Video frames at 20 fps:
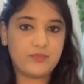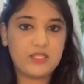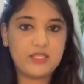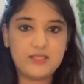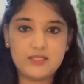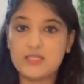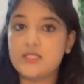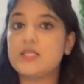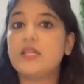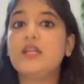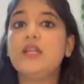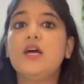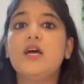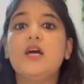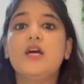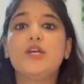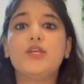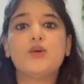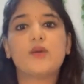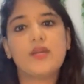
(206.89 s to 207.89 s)
Instead,
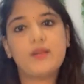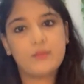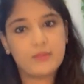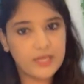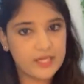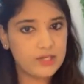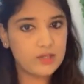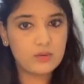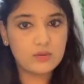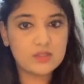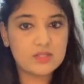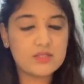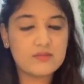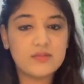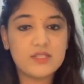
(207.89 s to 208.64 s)
you can buy notes,